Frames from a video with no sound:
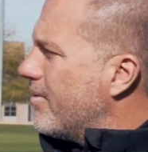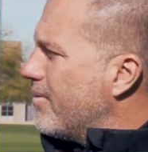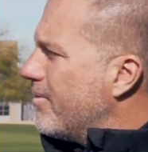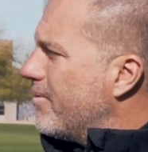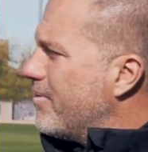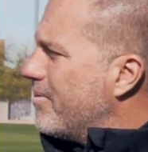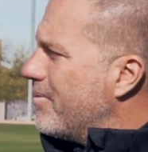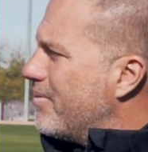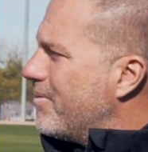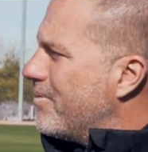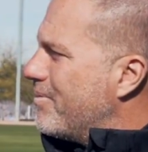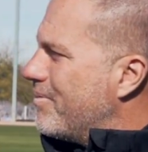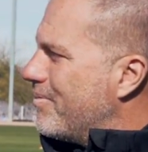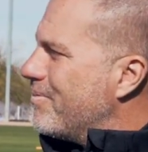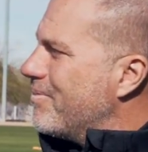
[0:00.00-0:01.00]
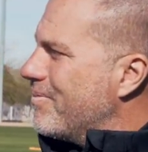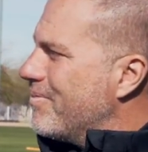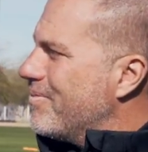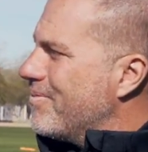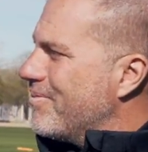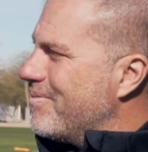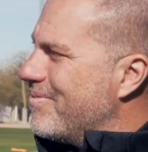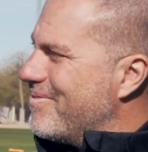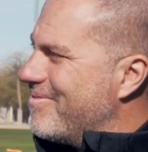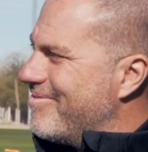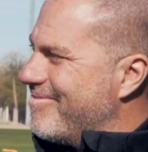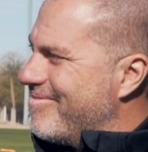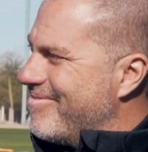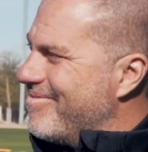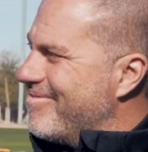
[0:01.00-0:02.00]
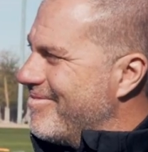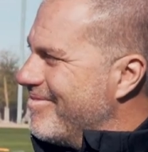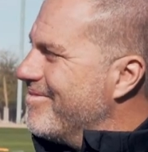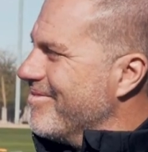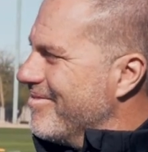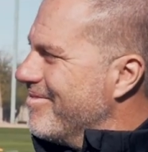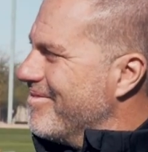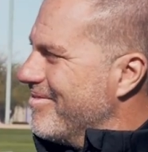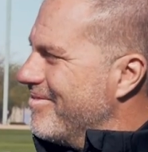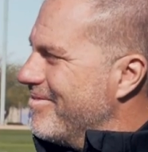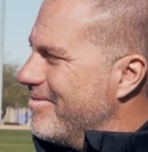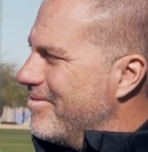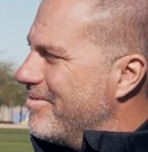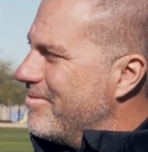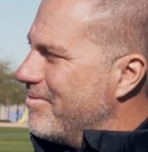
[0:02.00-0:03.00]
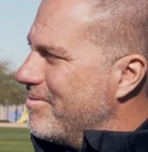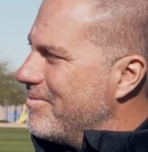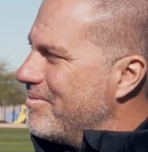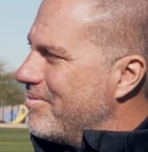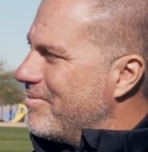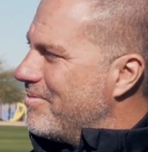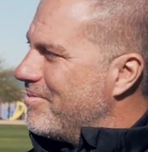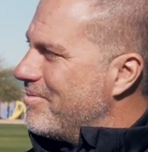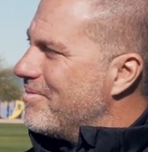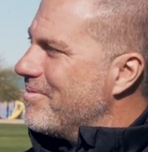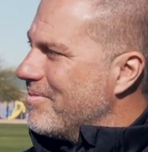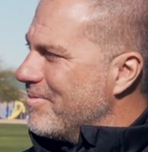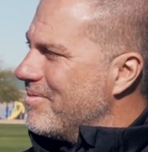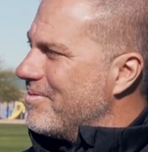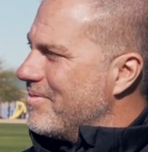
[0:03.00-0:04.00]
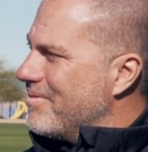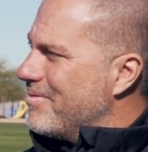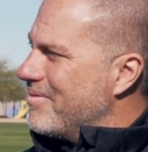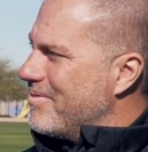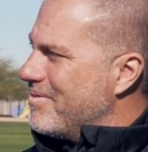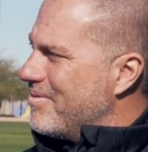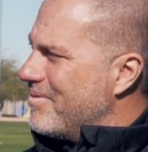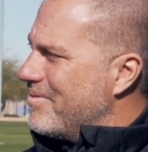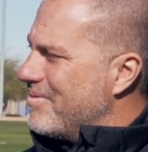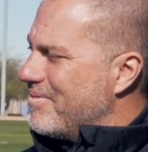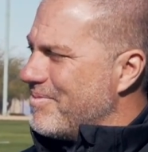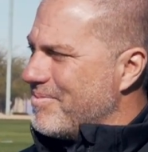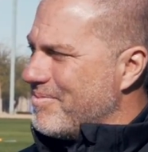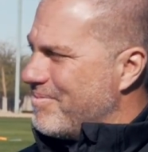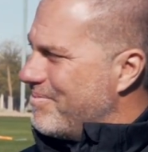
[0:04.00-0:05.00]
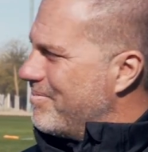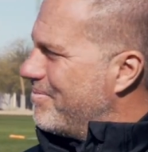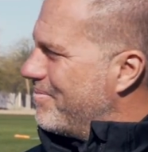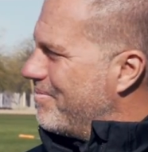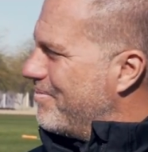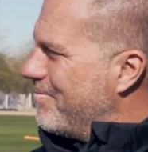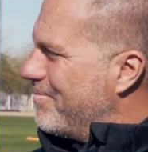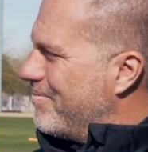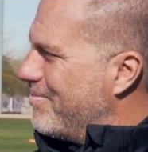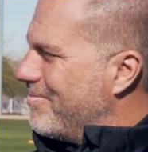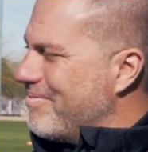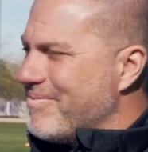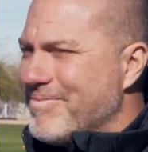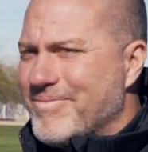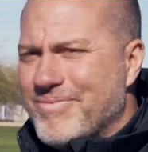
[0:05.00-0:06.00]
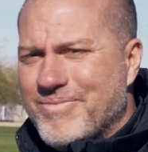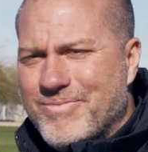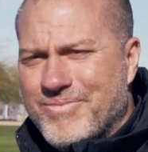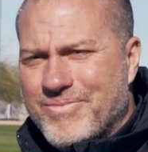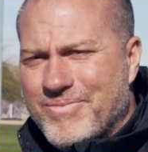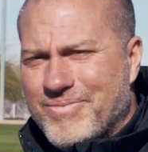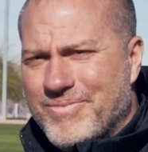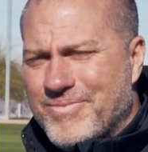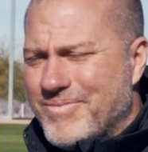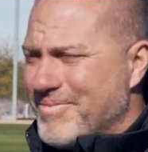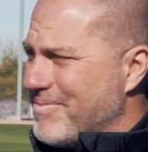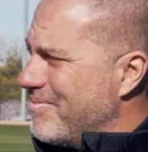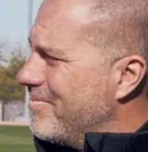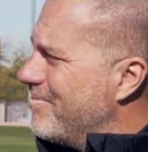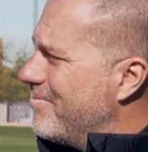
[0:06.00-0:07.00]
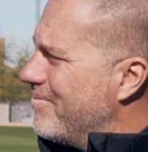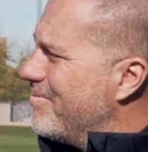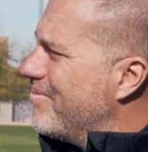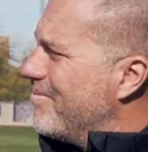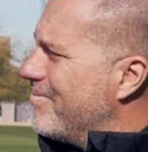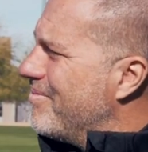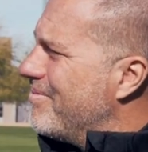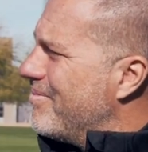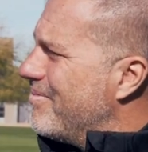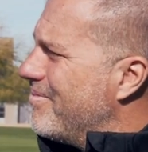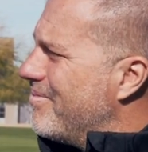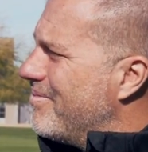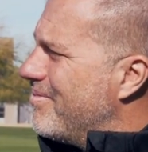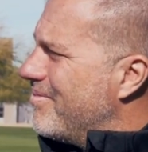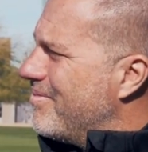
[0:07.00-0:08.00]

This person isn't speaking.